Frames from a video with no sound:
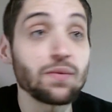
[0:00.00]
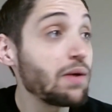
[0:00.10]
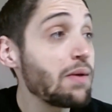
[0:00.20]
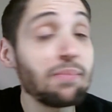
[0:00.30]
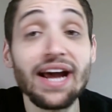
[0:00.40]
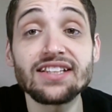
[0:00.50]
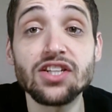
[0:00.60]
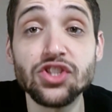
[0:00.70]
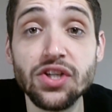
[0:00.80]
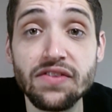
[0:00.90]
So when I went back
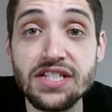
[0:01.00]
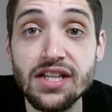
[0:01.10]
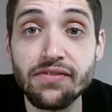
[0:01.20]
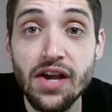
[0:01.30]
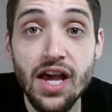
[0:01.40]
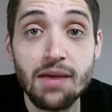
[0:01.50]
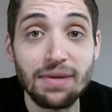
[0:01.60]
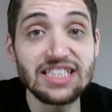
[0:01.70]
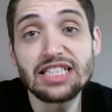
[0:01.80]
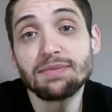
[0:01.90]
to the sugary
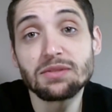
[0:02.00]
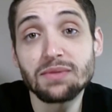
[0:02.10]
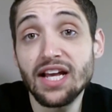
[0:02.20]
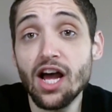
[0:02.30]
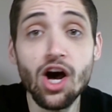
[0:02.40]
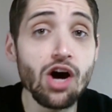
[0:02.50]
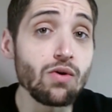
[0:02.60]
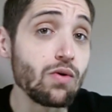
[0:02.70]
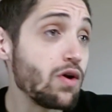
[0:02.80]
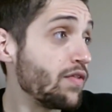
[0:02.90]
stuff, my taste buds were like,
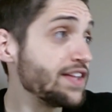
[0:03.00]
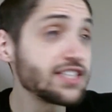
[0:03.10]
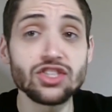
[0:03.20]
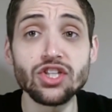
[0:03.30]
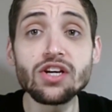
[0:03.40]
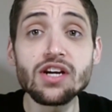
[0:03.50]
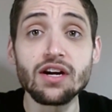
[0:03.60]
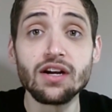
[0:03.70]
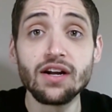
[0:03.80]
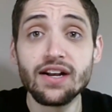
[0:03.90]
oh, this is
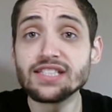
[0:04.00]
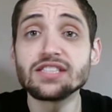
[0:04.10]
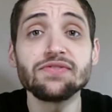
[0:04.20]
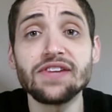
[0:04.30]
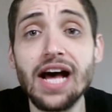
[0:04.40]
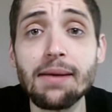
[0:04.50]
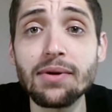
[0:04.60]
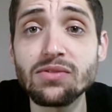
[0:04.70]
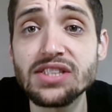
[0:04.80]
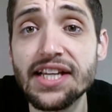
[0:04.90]
sugar. This is
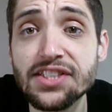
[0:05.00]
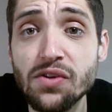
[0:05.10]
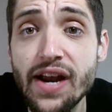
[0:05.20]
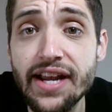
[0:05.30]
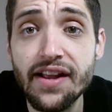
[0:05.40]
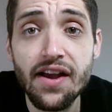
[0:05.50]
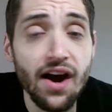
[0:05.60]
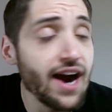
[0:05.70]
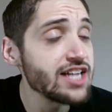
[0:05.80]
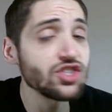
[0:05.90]
phenomenal. This tastes great.
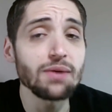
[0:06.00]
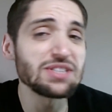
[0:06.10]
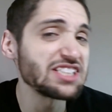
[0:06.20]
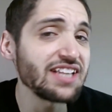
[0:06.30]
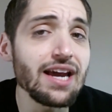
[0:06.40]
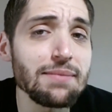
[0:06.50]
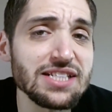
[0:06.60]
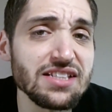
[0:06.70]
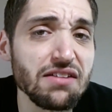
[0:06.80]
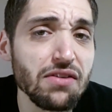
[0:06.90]
All right, so I was
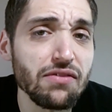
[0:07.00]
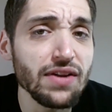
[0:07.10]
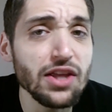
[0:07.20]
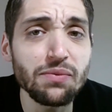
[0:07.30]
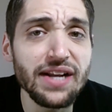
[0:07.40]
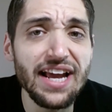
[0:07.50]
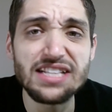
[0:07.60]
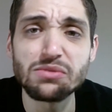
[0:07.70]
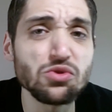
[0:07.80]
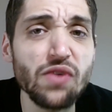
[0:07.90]
slamming stuff for like 3
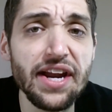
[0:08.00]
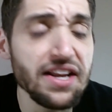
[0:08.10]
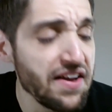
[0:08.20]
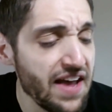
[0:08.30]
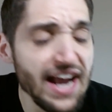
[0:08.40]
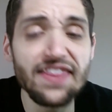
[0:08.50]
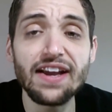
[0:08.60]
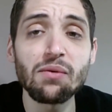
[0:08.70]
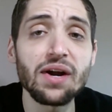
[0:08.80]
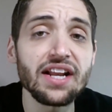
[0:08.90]
days. It was great.
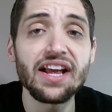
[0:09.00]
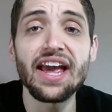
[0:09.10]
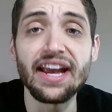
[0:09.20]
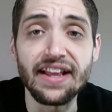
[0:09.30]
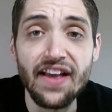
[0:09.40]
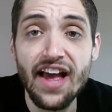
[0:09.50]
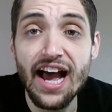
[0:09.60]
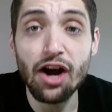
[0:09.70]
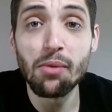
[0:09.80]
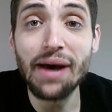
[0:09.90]
Anything I wanted, ate it.
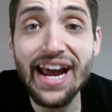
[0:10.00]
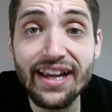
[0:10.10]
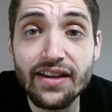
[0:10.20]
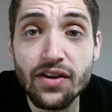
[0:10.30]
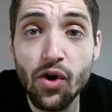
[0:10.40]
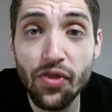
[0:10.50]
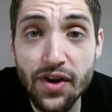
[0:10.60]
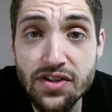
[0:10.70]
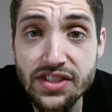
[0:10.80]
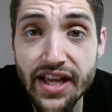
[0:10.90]
I go back on
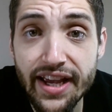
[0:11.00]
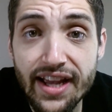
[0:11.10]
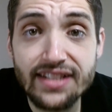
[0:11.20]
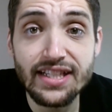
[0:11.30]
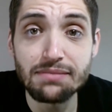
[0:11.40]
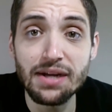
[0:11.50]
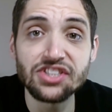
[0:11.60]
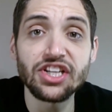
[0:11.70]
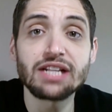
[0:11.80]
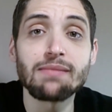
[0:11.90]
Thursday to eat
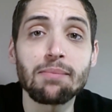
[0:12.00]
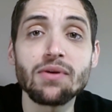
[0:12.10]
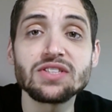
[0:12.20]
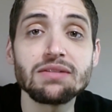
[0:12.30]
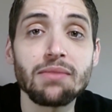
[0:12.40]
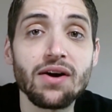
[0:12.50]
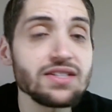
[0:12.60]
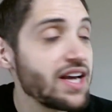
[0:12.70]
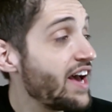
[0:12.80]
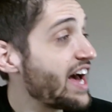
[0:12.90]
my chicken and my protein
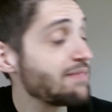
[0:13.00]
bars.